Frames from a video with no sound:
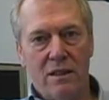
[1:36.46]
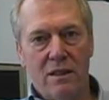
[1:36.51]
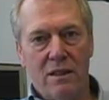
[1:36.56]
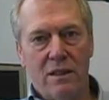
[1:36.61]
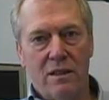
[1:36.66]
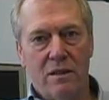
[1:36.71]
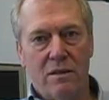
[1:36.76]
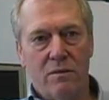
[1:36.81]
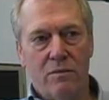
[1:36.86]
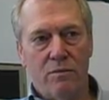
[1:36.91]

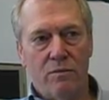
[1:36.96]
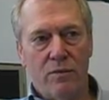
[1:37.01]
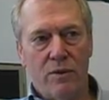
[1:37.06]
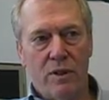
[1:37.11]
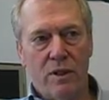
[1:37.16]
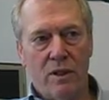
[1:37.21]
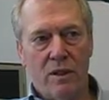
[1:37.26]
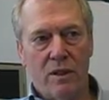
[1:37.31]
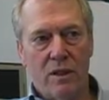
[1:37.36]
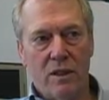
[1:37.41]
Um,
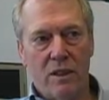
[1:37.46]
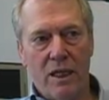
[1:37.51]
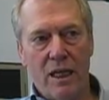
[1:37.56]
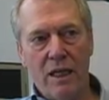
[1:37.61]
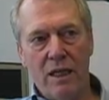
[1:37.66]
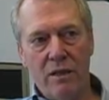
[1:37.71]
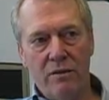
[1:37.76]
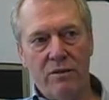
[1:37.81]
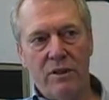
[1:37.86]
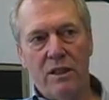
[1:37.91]
that at
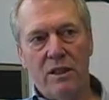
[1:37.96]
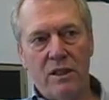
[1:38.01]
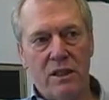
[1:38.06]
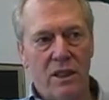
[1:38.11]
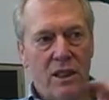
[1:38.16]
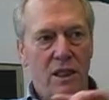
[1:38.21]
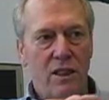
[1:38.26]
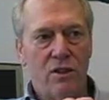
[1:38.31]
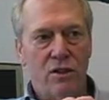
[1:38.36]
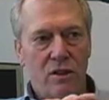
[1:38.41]
any of these
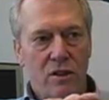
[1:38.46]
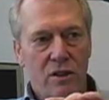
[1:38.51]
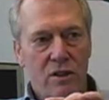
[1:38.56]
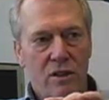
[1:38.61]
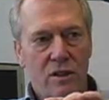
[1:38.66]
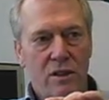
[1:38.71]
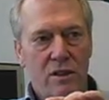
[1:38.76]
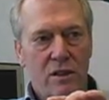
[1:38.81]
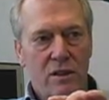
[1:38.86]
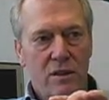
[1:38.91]

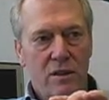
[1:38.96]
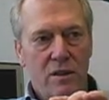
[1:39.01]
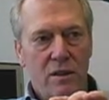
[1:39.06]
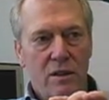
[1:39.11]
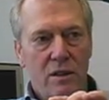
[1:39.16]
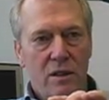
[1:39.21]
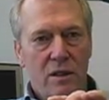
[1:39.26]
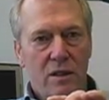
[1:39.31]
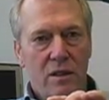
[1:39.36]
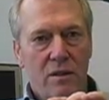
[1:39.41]
stages,
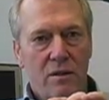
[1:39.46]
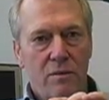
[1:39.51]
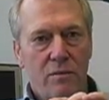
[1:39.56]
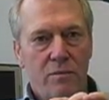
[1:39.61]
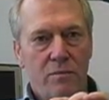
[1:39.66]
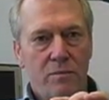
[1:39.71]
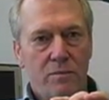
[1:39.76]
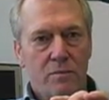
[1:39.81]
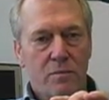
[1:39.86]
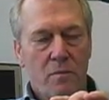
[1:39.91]

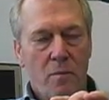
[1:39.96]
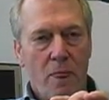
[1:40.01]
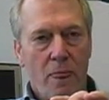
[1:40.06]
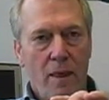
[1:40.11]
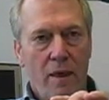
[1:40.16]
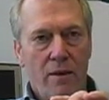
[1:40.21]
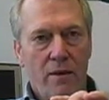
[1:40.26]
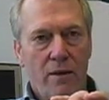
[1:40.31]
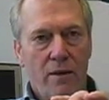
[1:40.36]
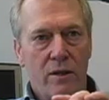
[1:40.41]
um,
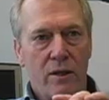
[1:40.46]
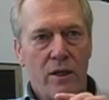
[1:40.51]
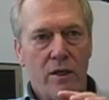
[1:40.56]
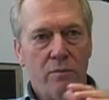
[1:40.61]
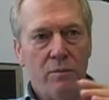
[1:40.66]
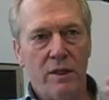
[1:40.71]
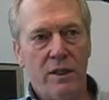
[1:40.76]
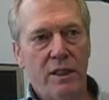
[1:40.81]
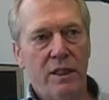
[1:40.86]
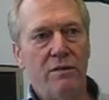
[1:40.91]
there can
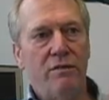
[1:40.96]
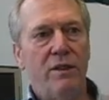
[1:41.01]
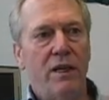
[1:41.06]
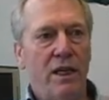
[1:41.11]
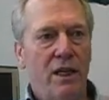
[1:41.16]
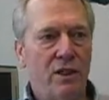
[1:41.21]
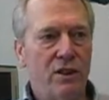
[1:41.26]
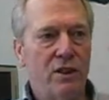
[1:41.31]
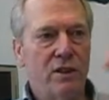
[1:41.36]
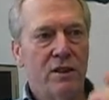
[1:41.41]
be
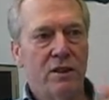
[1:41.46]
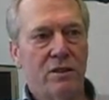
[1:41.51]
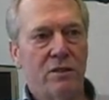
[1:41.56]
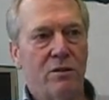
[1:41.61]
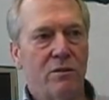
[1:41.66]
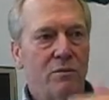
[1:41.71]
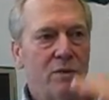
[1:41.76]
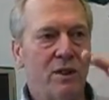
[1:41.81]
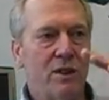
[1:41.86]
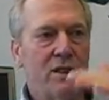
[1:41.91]
deviations
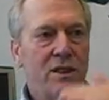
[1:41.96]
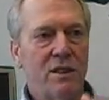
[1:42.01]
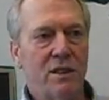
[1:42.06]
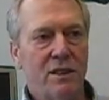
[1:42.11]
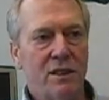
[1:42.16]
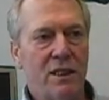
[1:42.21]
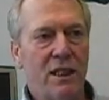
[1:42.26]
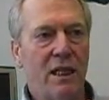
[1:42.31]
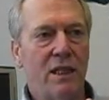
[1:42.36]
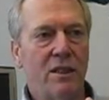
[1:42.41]
from this
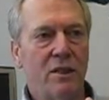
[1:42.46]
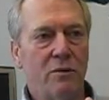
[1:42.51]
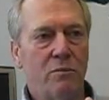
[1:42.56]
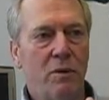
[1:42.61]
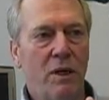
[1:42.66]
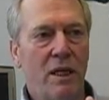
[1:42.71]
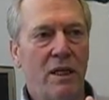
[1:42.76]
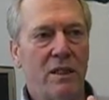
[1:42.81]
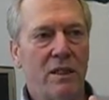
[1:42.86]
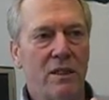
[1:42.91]
standard
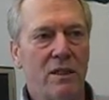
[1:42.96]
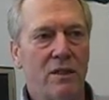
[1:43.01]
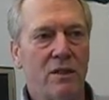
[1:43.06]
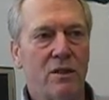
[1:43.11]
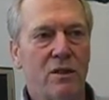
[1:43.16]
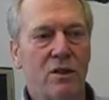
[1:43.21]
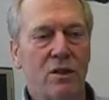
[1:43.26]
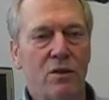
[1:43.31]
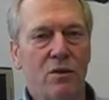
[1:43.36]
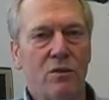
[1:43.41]
pattern.
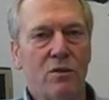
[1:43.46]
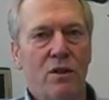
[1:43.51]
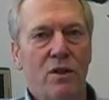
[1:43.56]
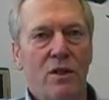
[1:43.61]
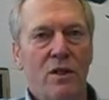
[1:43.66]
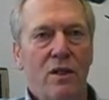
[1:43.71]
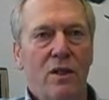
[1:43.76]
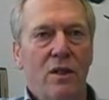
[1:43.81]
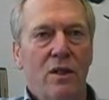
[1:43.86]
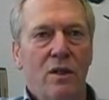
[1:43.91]
So
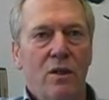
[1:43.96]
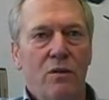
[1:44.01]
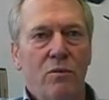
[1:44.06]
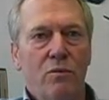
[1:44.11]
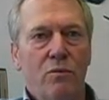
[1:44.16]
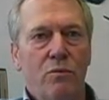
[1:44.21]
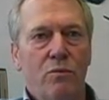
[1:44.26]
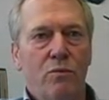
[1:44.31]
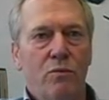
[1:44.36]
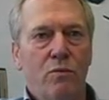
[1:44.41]

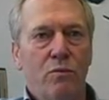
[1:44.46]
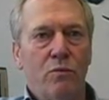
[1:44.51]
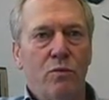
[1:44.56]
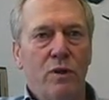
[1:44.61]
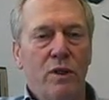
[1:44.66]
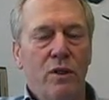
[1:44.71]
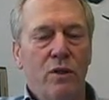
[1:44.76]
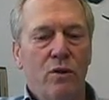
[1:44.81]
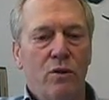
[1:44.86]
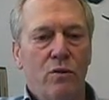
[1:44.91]

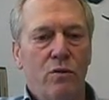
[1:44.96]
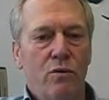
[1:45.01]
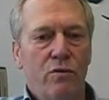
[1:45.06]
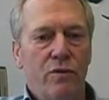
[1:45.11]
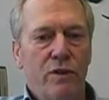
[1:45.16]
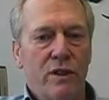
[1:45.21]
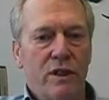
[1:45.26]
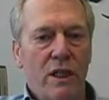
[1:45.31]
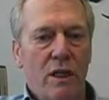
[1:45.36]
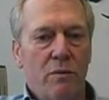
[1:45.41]
we know,
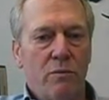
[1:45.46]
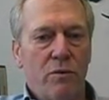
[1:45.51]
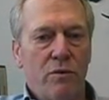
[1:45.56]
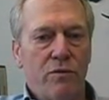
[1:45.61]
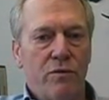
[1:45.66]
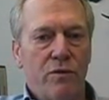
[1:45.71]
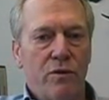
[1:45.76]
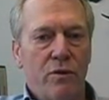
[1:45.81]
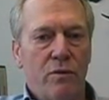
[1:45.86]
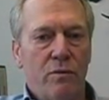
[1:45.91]
for example,
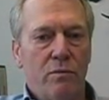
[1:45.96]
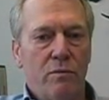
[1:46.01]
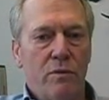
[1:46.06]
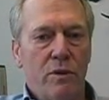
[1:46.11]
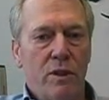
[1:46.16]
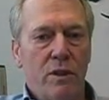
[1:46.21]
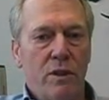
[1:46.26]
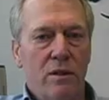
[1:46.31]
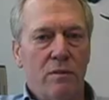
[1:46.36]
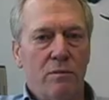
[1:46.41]
from
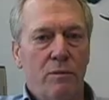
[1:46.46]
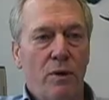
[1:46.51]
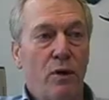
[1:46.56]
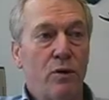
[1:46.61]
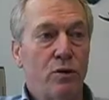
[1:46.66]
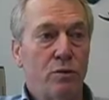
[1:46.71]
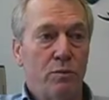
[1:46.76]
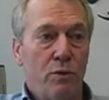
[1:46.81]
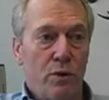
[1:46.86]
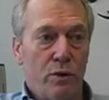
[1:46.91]
uh,
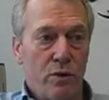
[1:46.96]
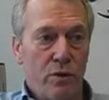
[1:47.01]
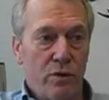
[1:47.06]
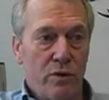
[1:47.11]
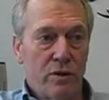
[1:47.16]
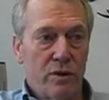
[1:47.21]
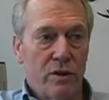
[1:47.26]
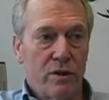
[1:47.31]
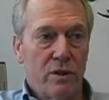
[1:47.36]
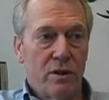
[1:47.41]
mouse
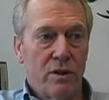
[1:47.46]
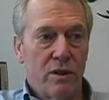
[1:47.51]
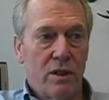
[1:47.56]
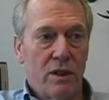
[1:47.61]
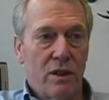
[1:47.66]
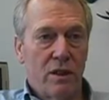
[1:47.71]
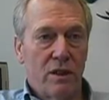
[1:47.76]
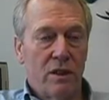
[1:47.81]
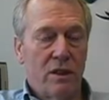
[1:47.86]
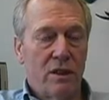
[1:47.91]
models
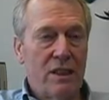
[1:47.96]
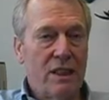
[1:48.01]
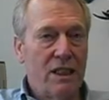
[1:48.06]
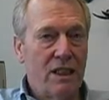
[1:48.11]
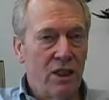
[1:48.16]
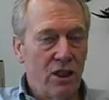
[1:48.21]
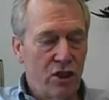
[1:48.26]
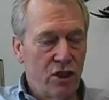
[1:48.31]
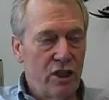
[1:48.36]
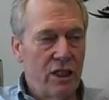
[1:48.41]
that the
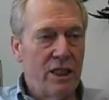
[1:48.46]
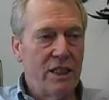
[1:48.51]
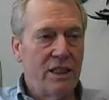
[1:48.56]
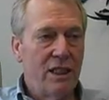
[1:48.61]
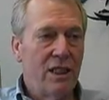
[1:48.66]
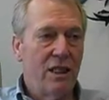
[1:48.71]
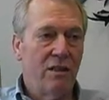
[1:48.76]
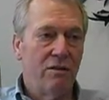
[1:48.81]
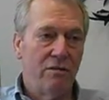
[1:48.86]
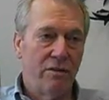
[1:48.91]

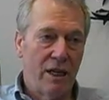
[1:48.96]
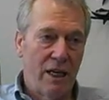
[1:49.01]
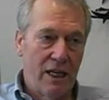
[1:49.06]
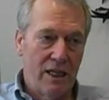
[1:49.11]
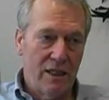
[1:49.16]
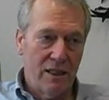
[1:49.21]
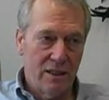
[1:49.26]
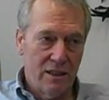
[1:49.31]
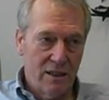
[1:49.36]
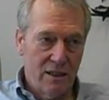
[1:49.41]
initiating
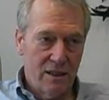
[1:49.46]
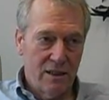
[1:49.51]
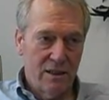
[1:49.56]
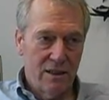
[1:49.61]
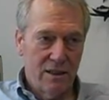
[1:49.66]
event,